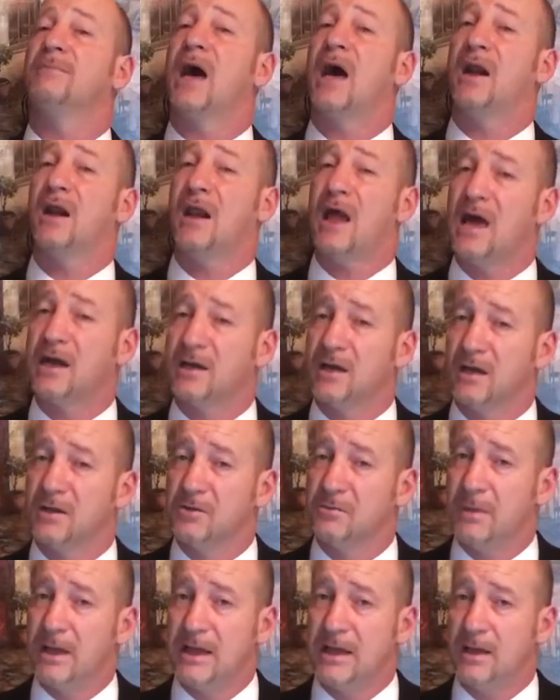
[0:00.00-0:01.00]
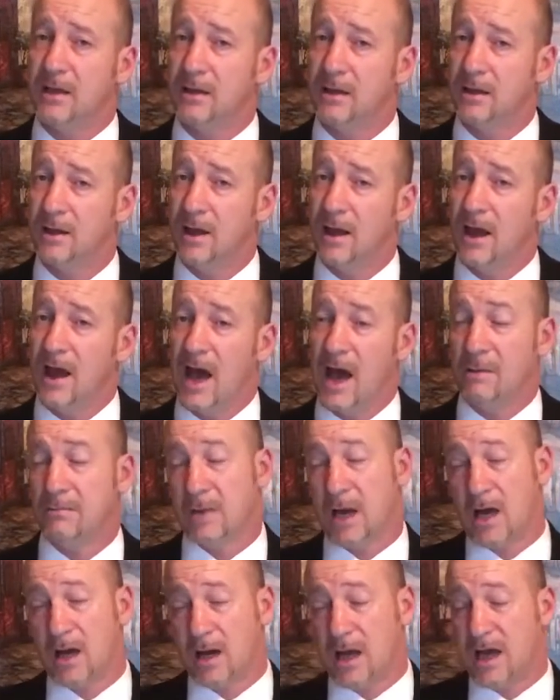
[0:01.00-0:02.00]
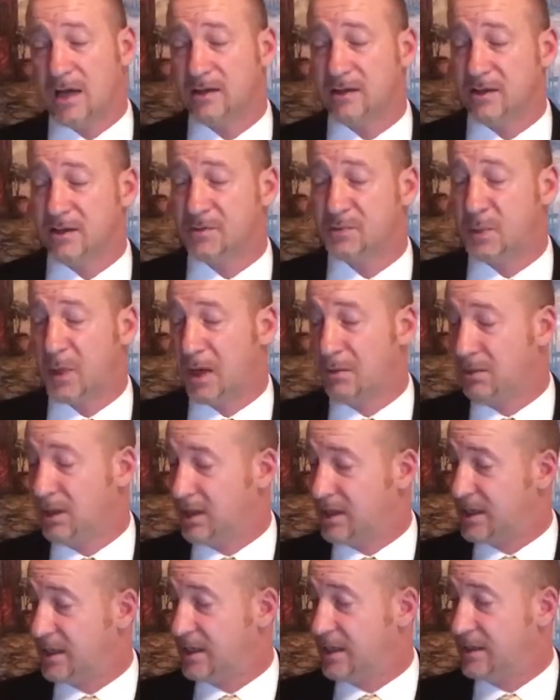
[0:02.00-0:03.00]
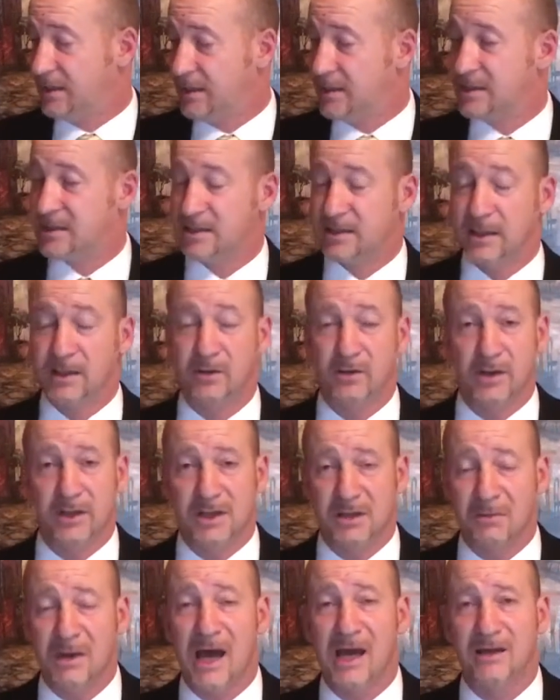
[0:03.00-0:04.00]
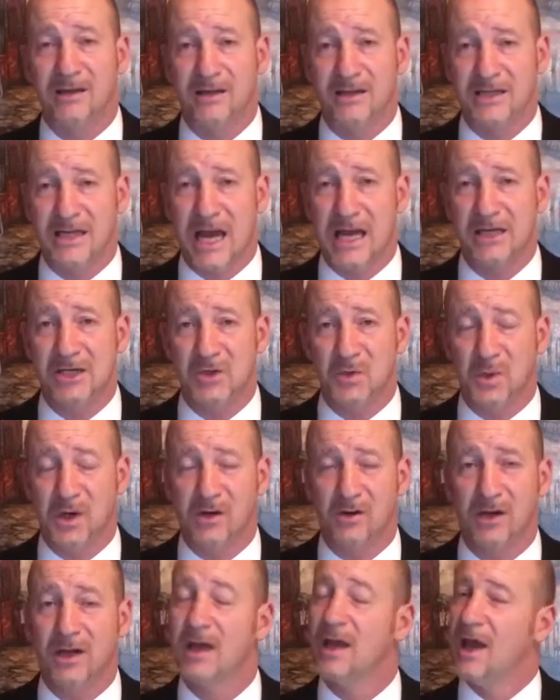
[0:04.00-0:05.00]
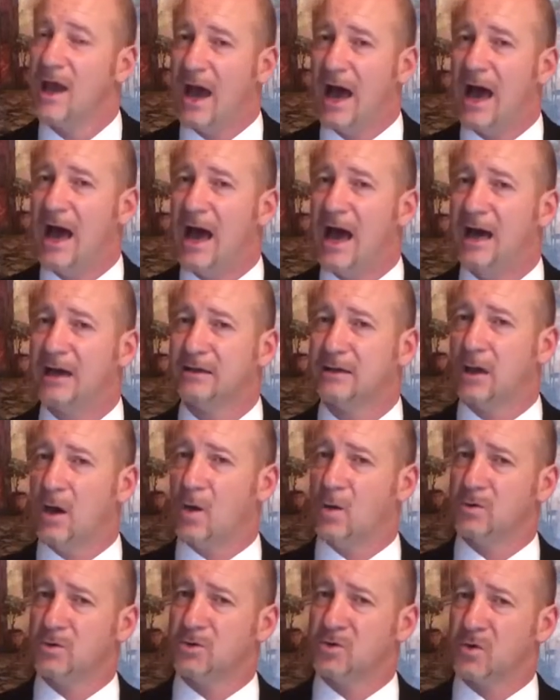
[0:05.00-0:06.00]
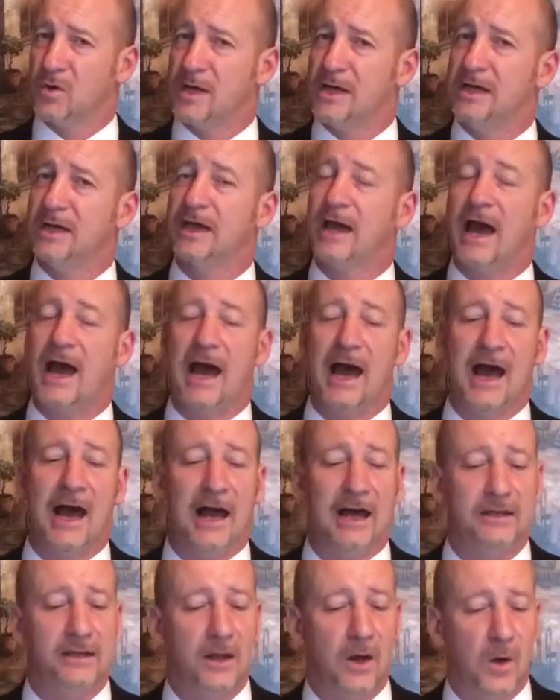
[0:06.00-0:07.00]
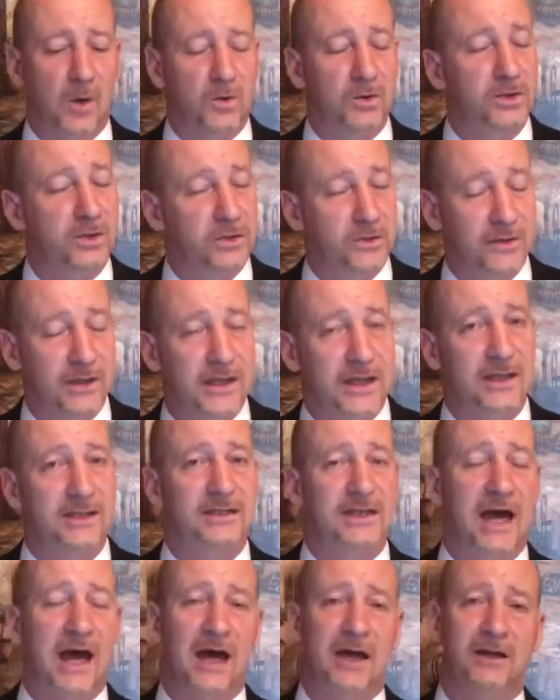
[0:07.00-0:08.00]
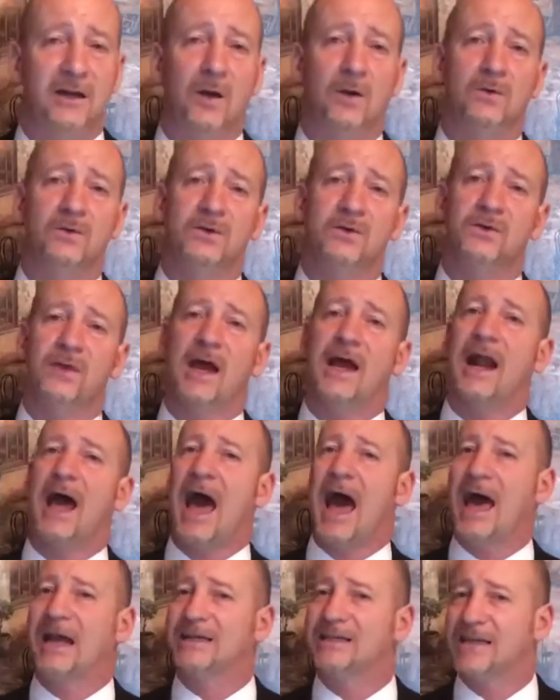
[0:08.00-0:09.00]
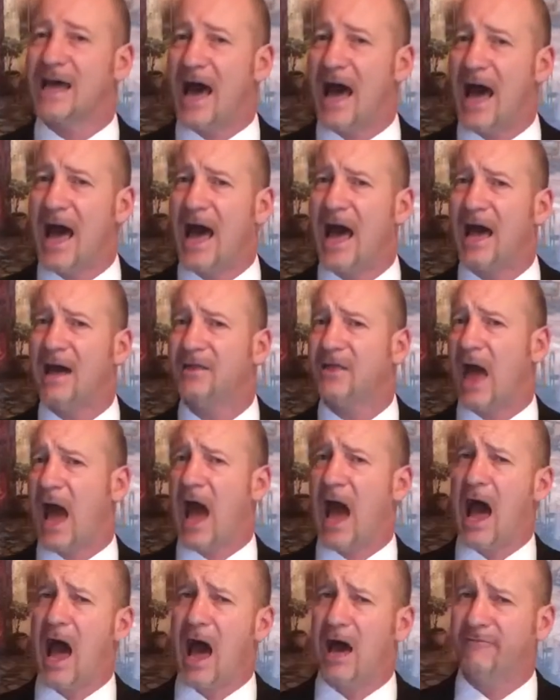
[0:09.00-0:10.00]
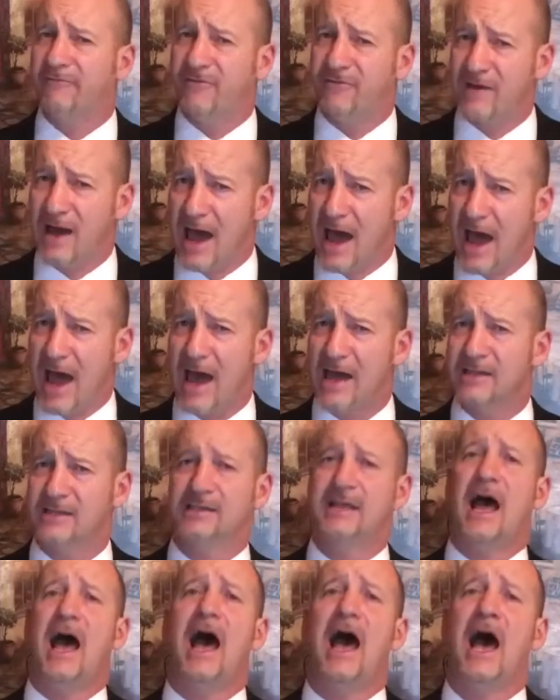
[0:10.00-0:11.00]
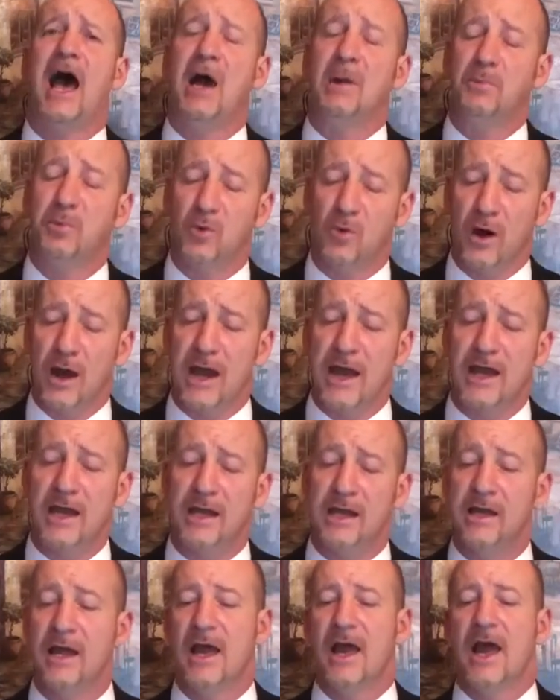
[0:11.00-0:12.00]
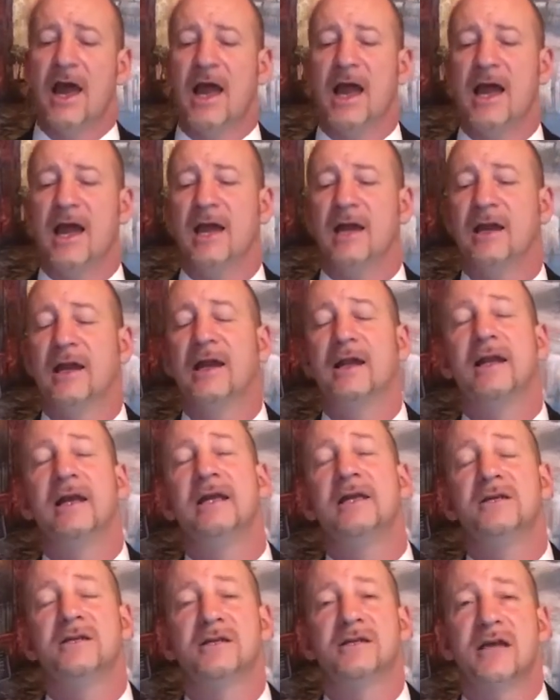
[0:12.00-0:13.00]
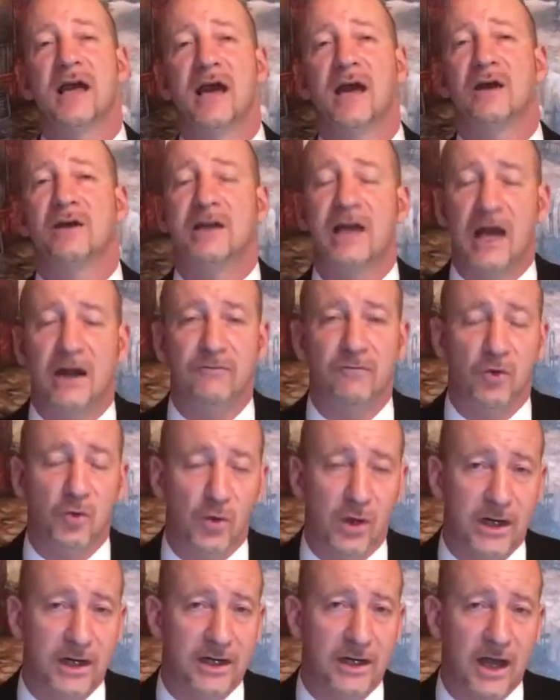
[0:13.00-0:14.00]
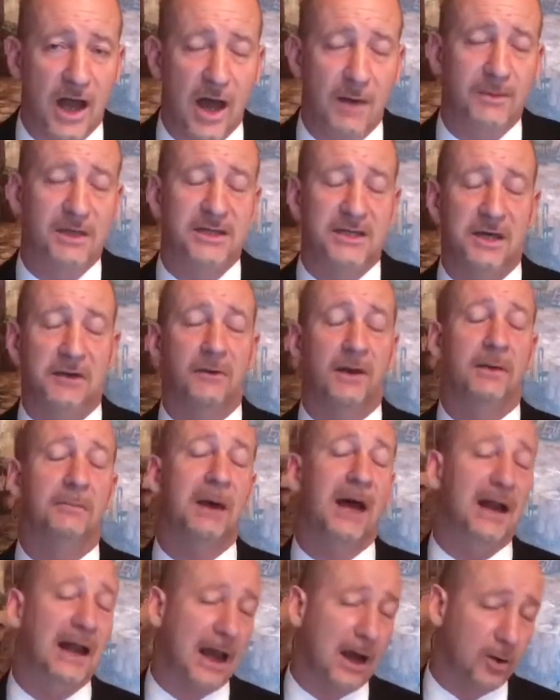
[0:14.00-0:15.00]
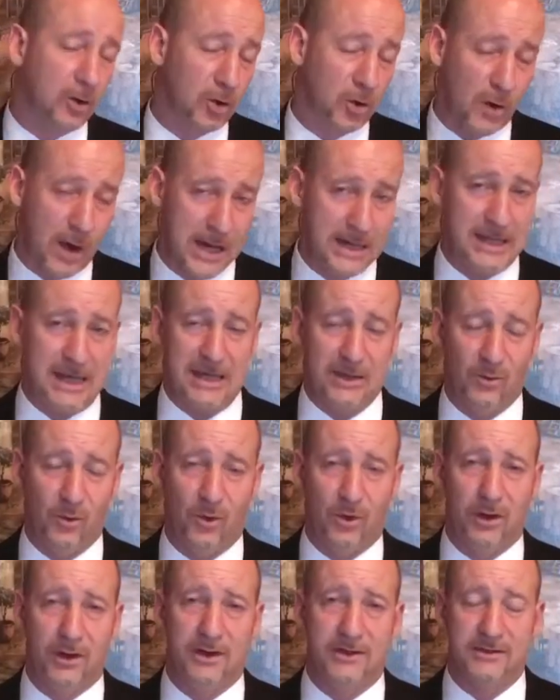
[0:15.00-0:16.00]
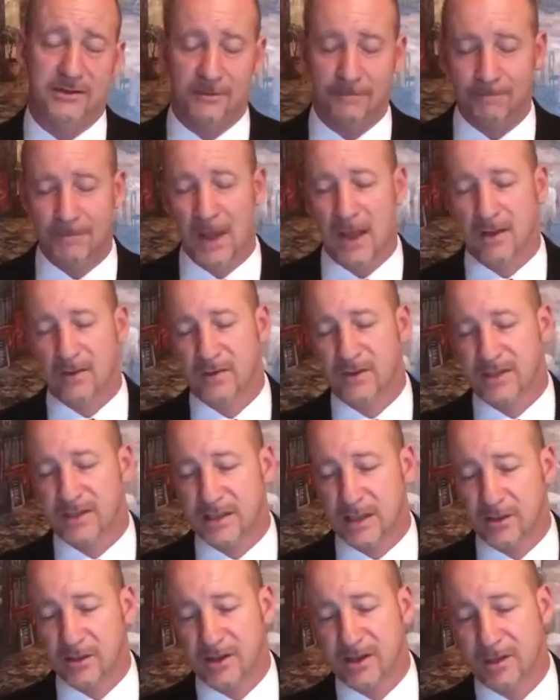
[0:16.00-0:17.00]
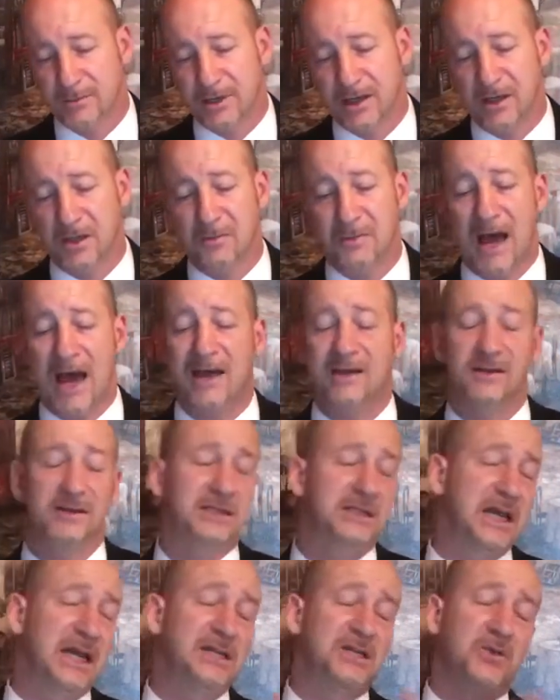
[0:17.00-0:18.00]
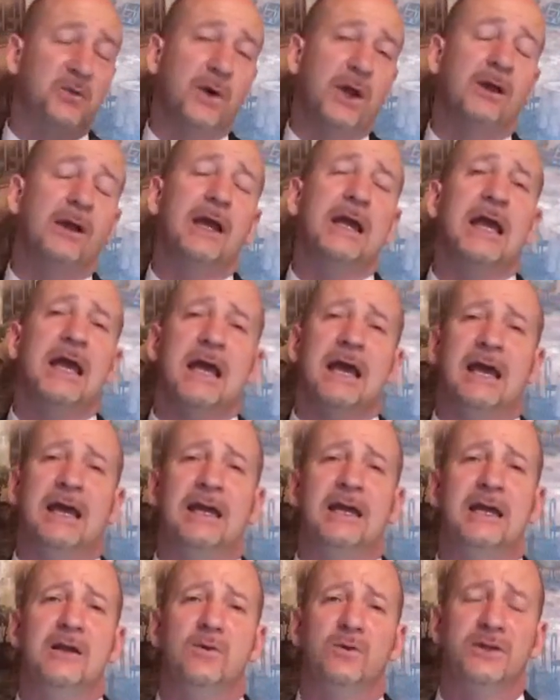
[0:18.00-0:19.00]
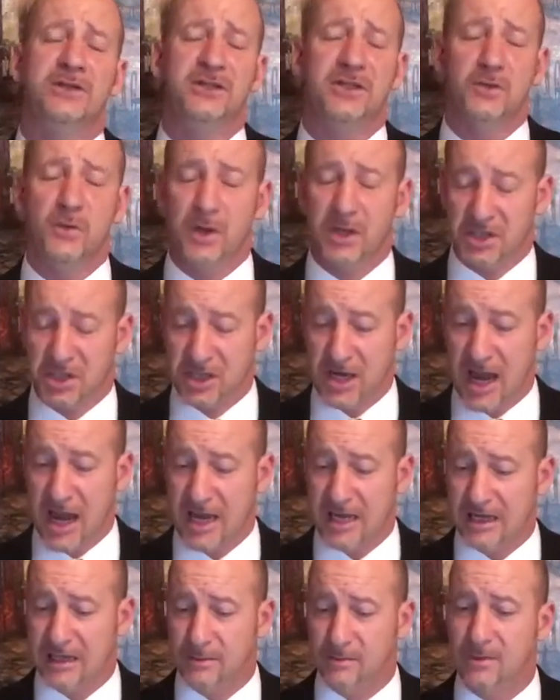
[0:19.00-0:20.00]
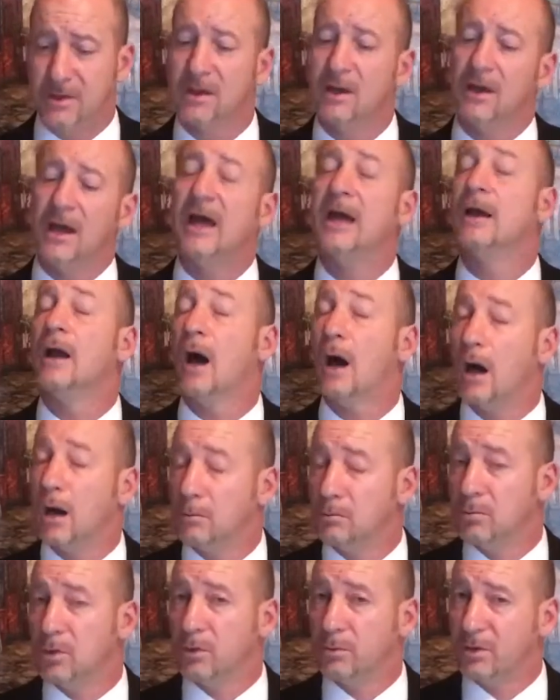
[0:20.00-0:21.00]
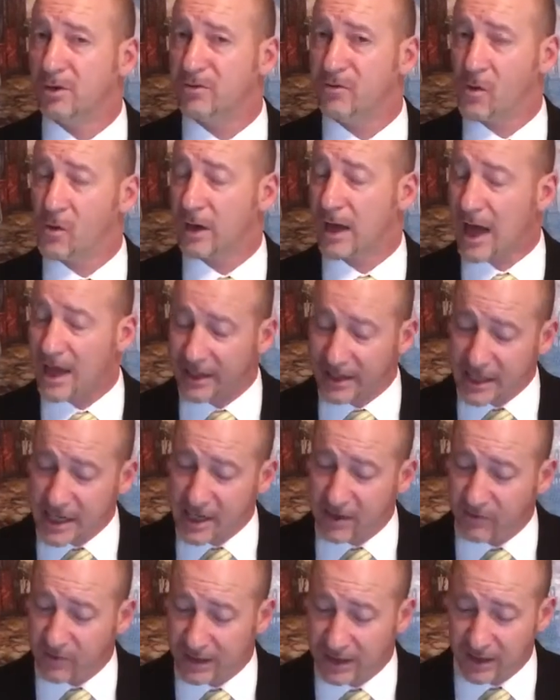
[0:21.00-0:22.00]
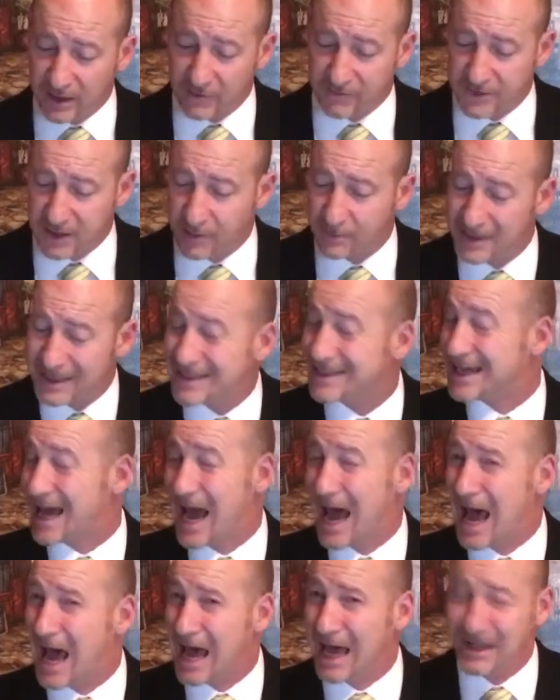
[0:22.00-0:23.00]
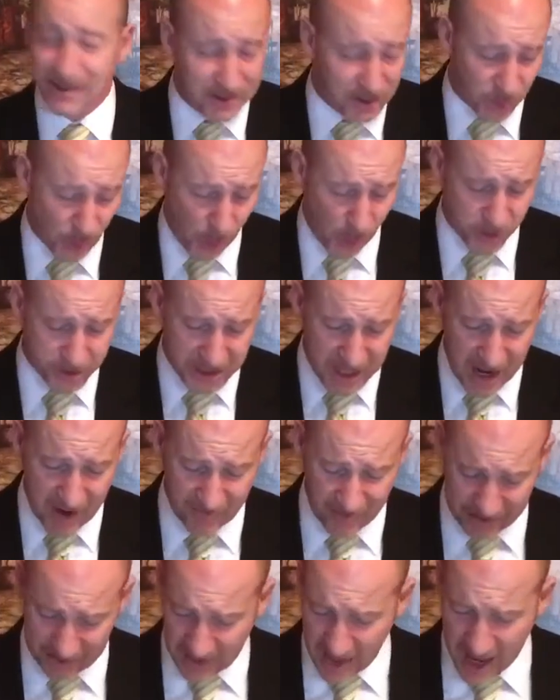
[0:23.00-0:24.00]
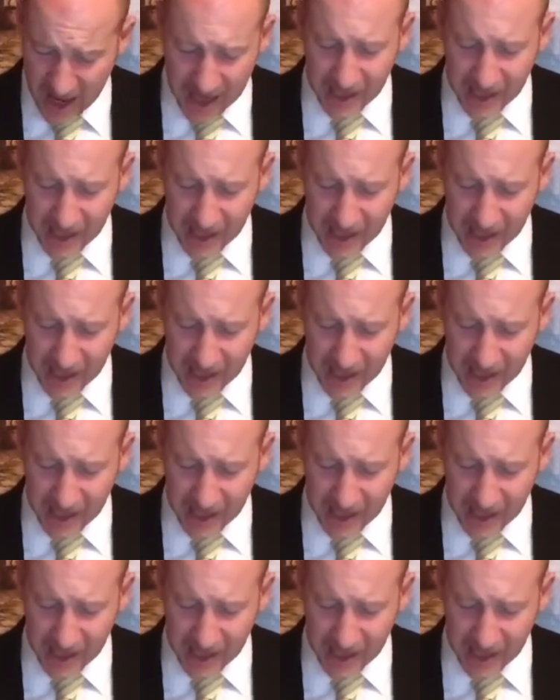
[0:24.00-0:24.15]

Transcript: not like other men i'm not like this publican and this sinner at the back of the sanctuary i don't drink i don't do this i don't do that i tithe i fast i pray and and he just had kind of a running commentary about how great he was the sinner come into the back of the sanctuary, and he was too ashamed and humble before God to even lift up his eyes towards heaven.